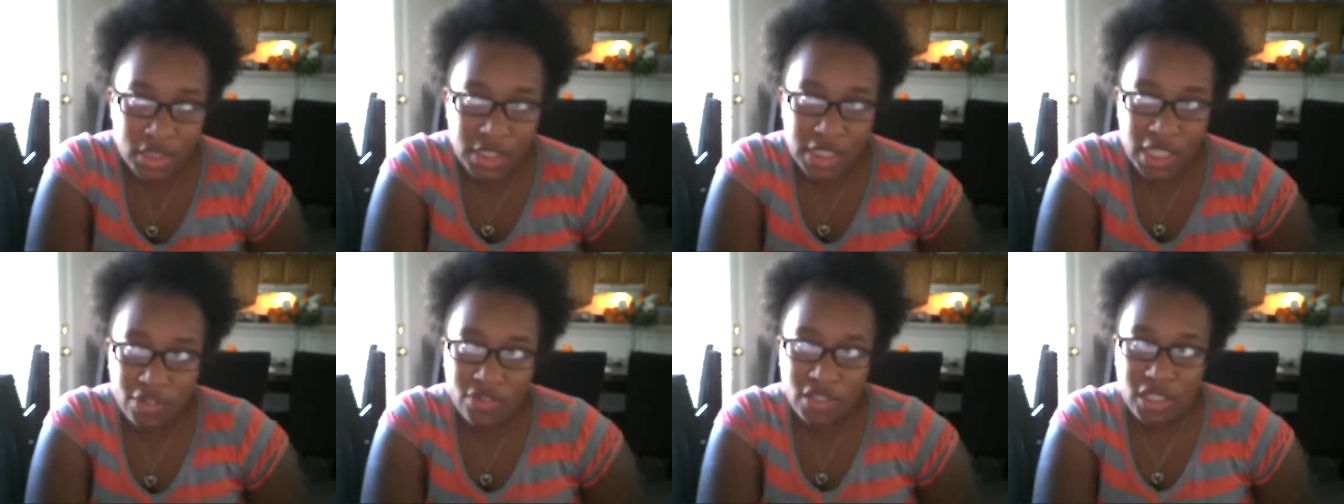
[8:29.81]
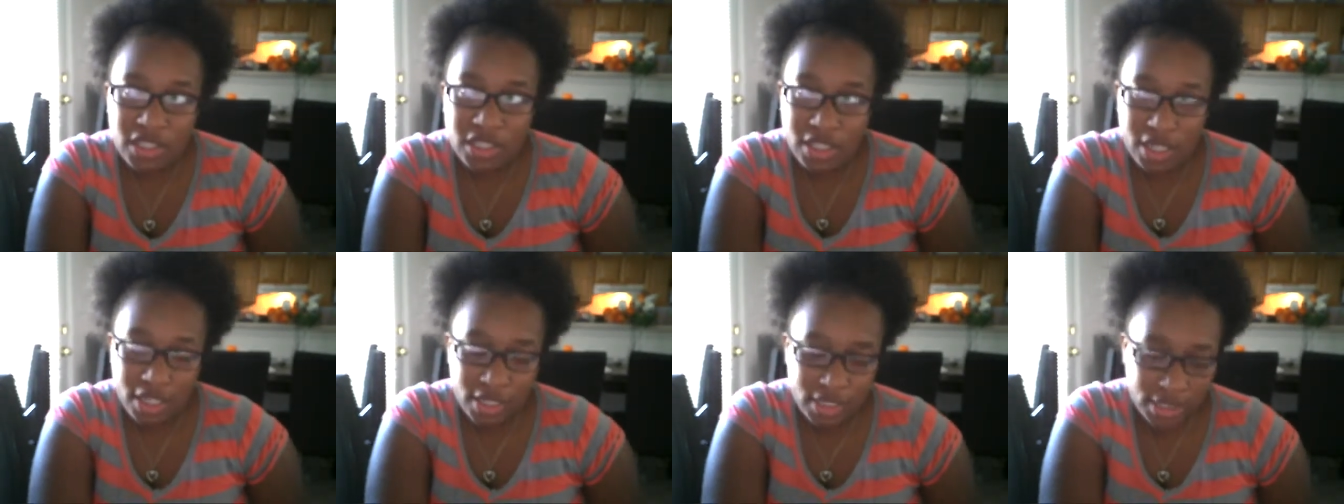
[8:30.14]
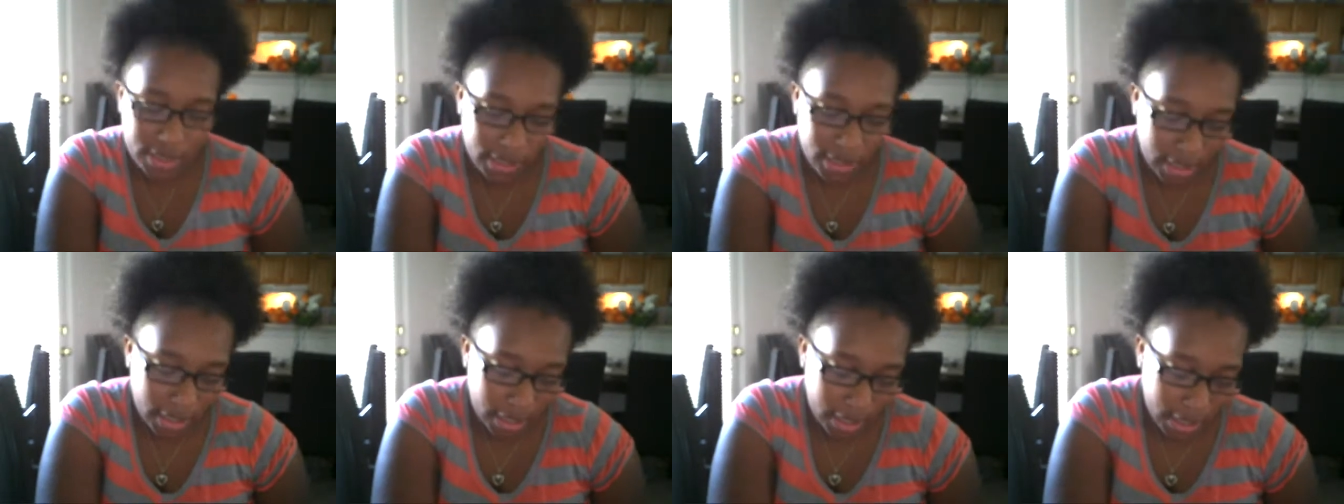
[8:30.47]
78
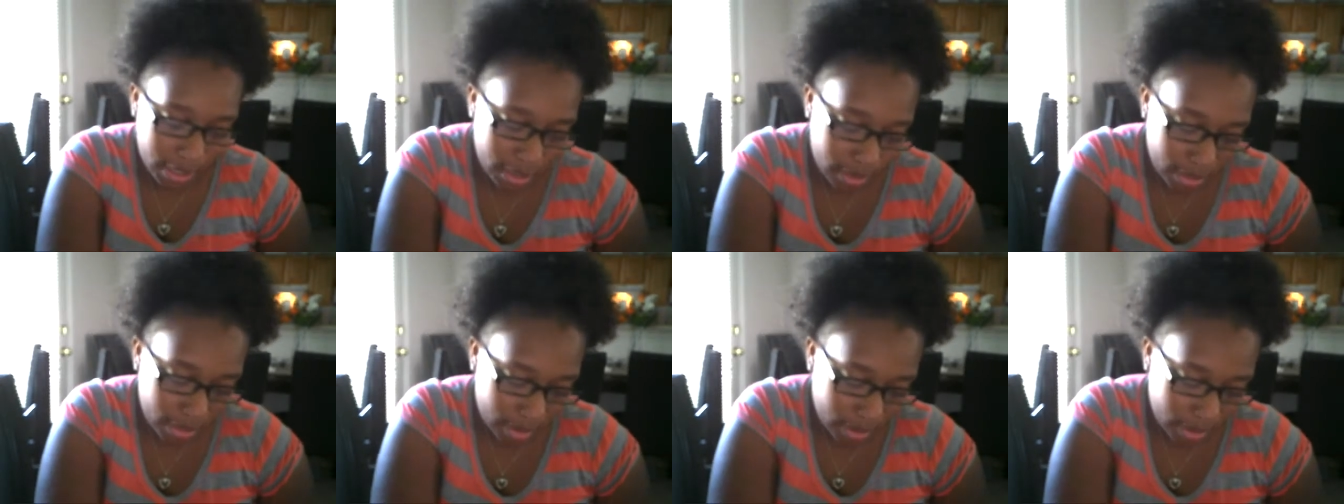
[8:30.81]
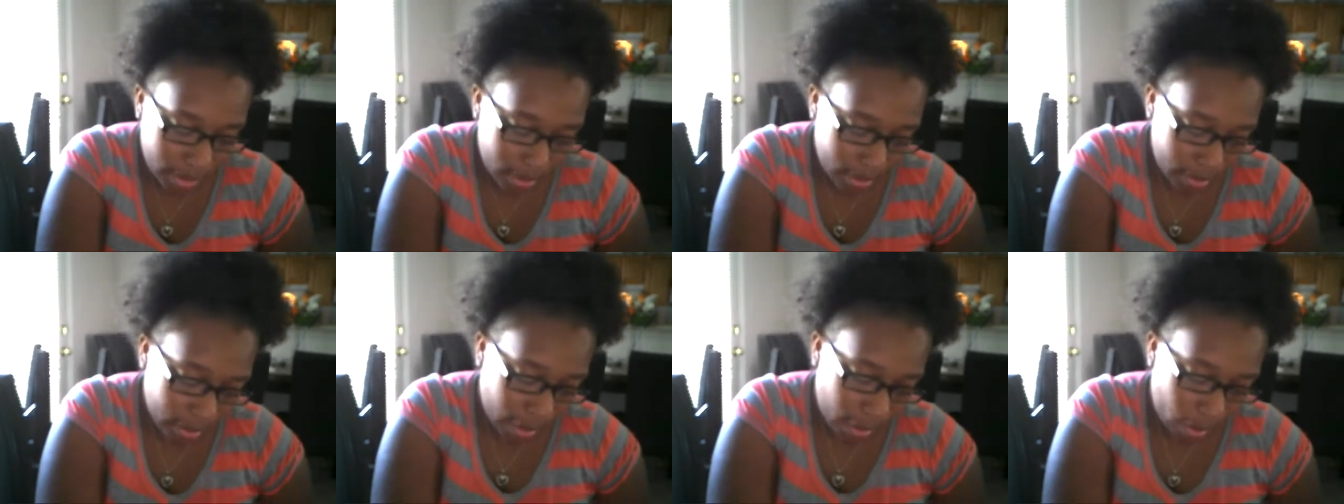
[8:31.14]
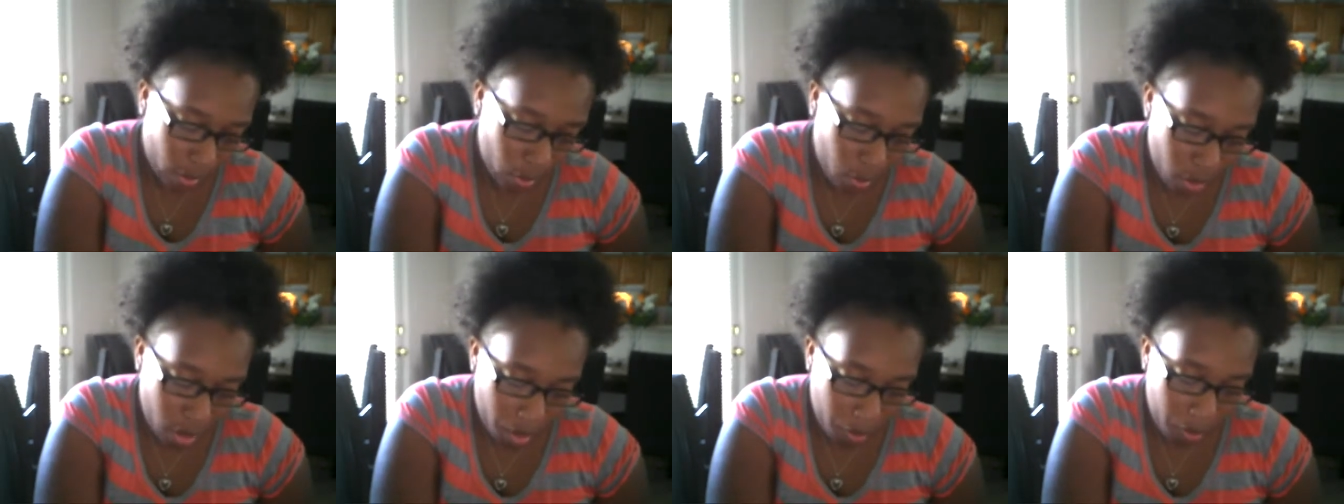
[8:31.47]
cents at
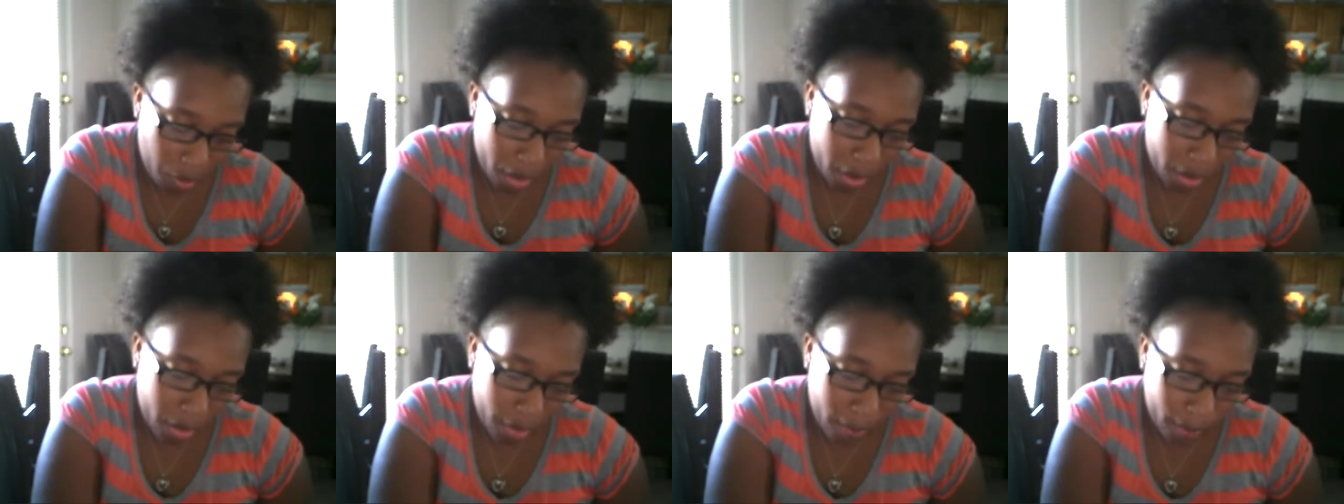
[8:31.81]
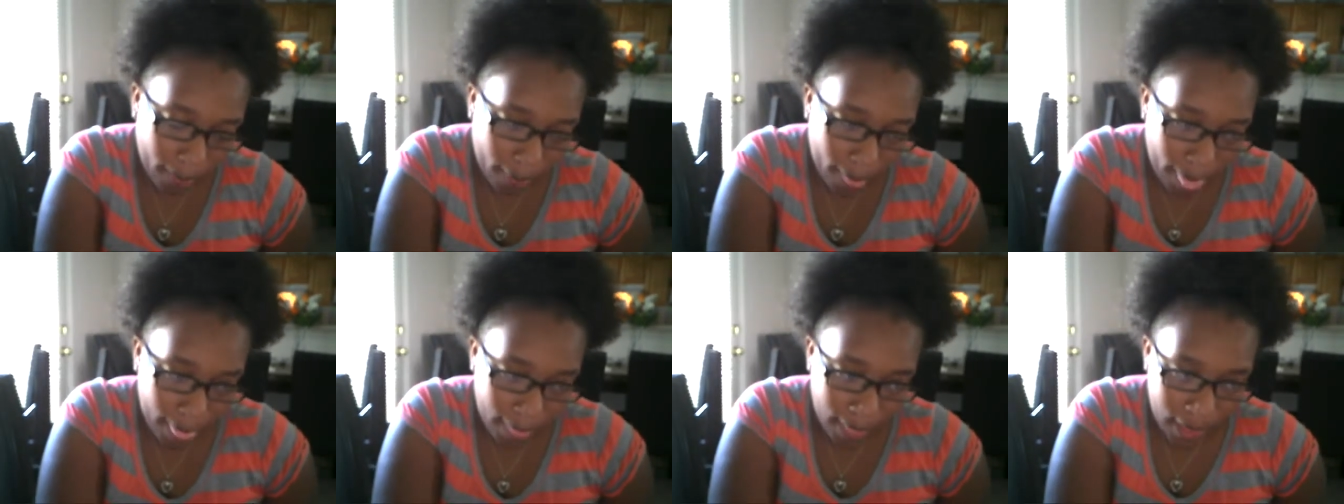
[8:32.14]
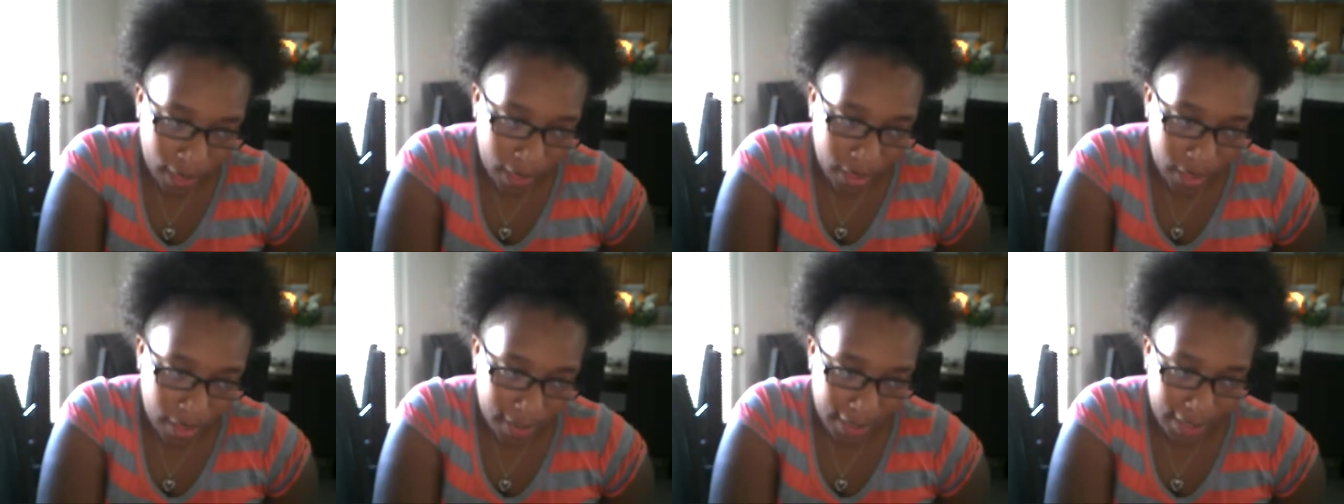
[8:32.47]
Walmart.
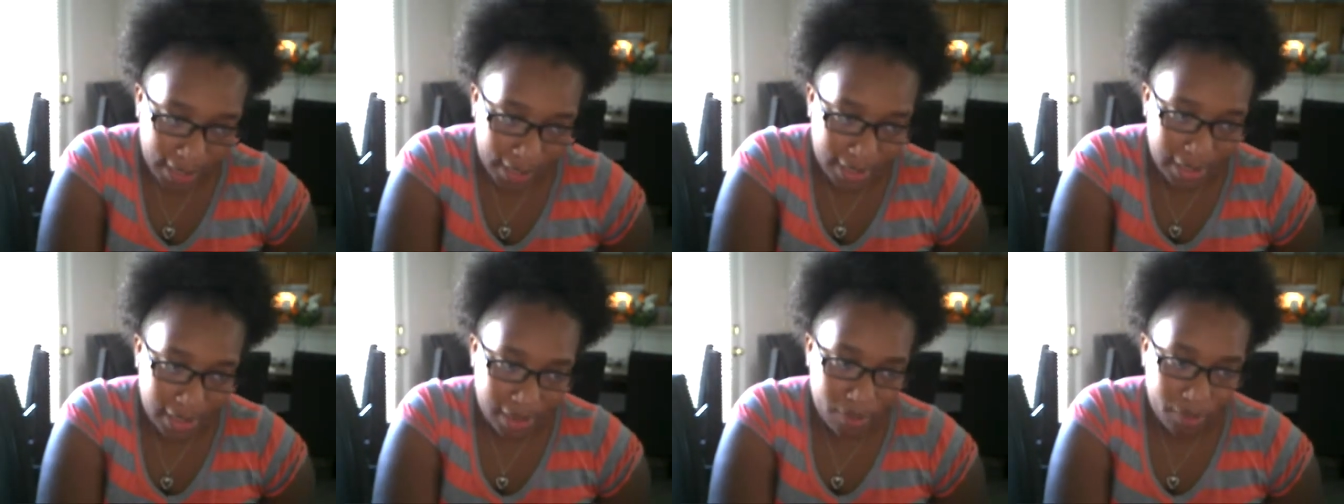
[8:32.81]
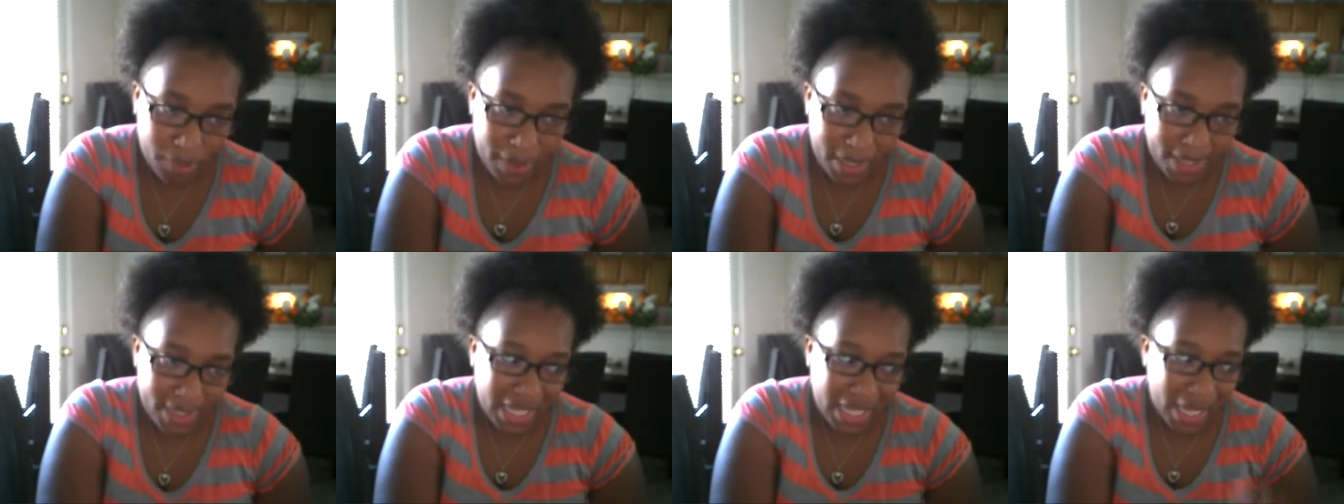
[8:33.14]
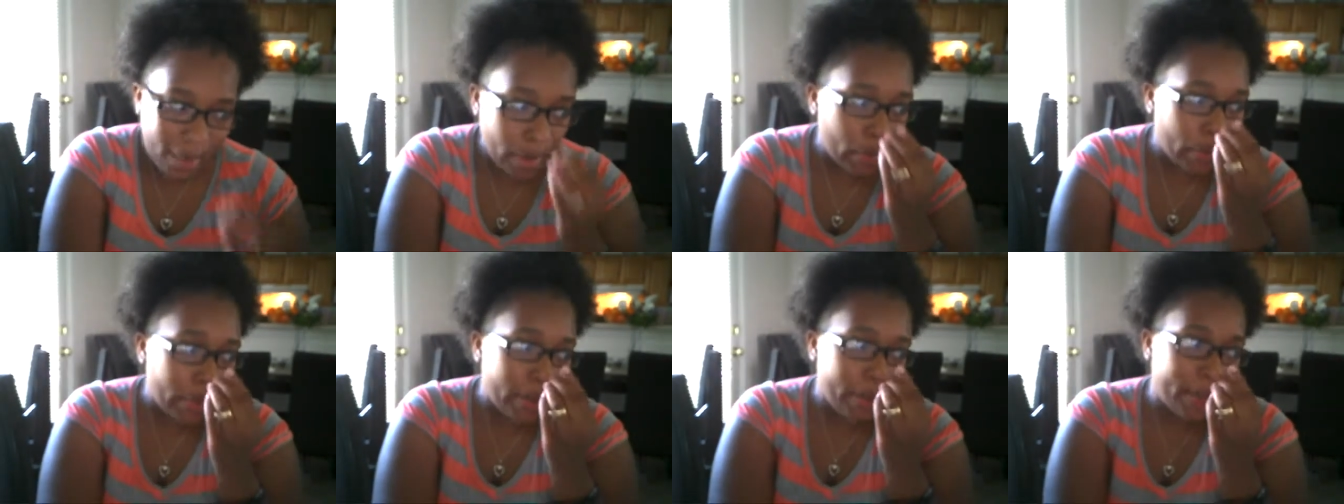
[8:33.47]
And then by the time
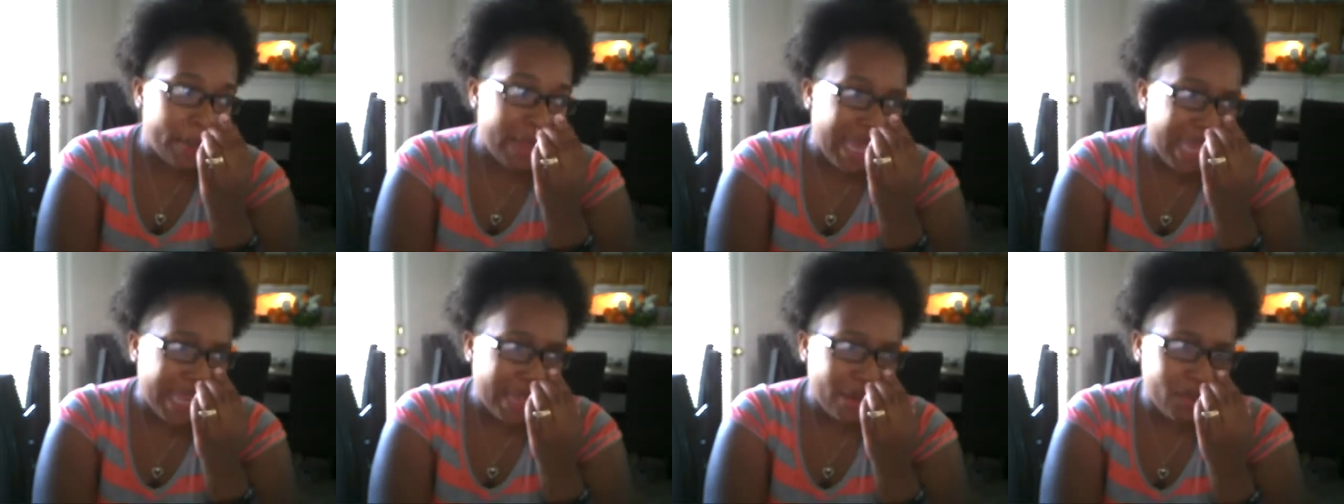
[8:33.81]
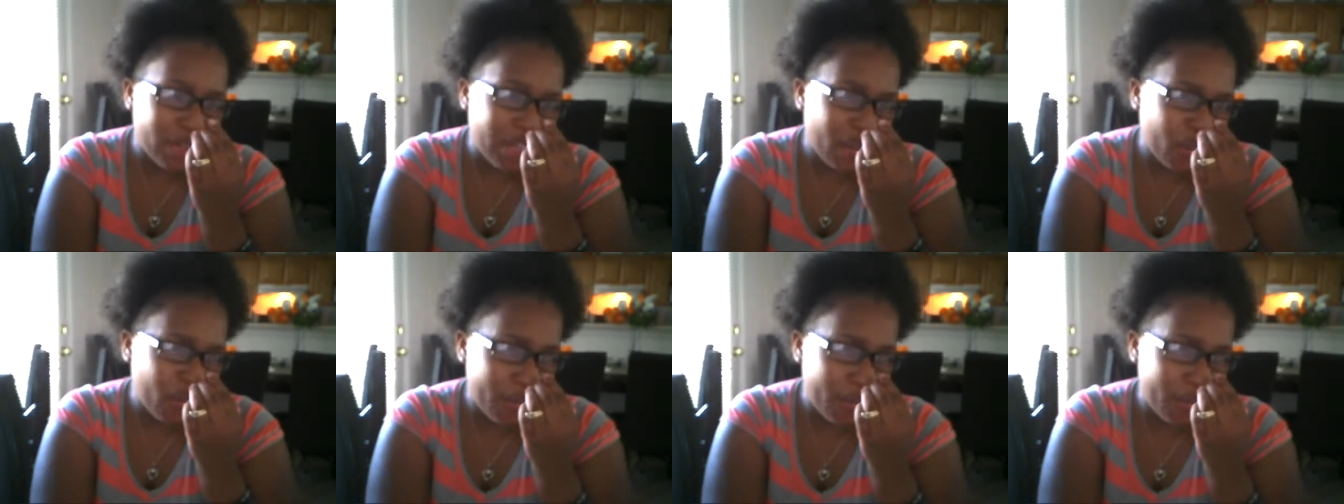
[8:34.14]
I went back, when I